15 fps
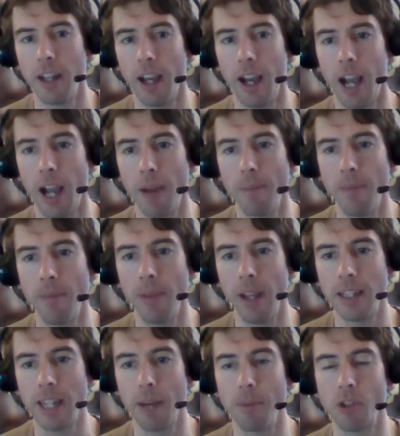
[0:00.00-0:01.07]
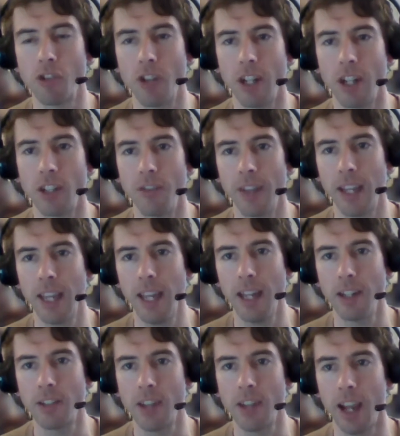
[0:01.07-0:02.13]
and it demonstrates to the
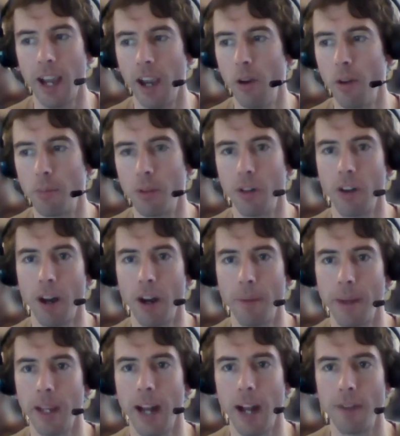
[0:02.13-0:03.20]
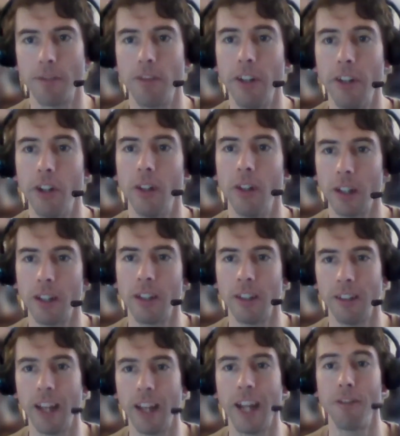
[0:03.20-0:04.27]
kids how programming can have real
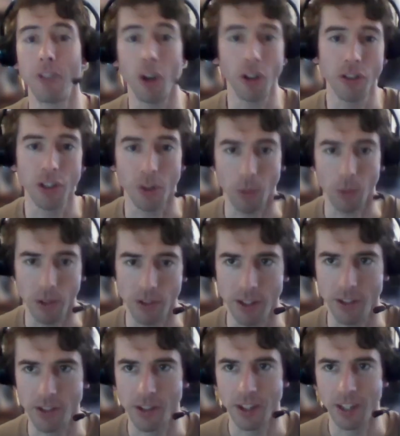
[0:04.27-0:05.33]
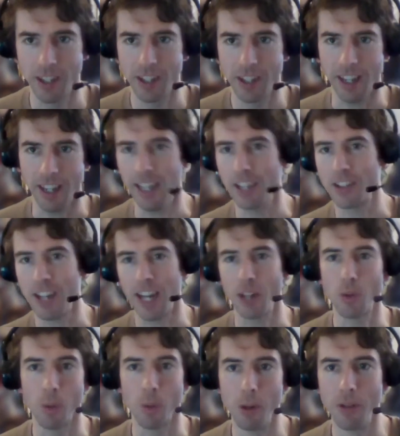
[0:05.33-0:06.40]
life consequences. In this
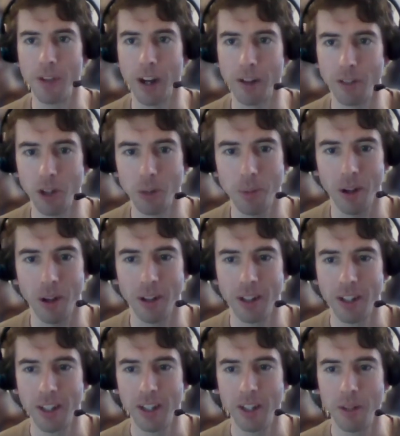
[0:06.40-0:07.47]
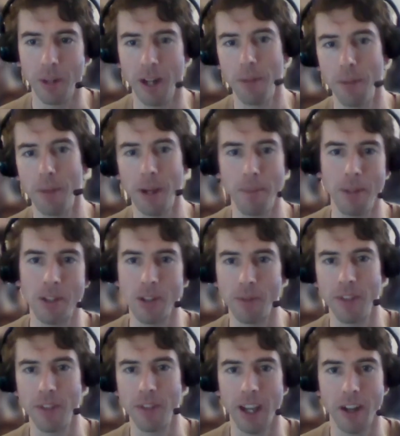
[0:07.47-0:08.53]
case, we're moving a robot, then it might be
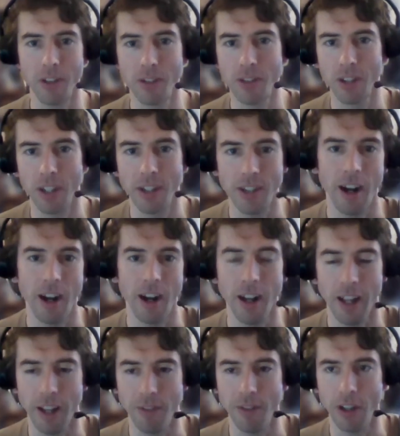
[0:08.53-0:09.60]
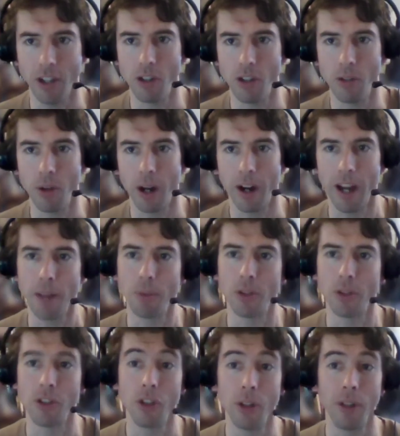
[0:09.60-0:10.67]
something else entirely that you are able
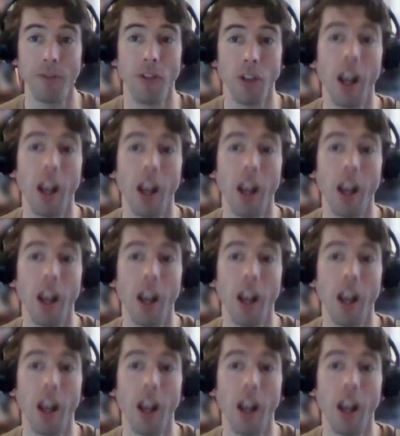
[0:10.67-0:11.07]
to do if you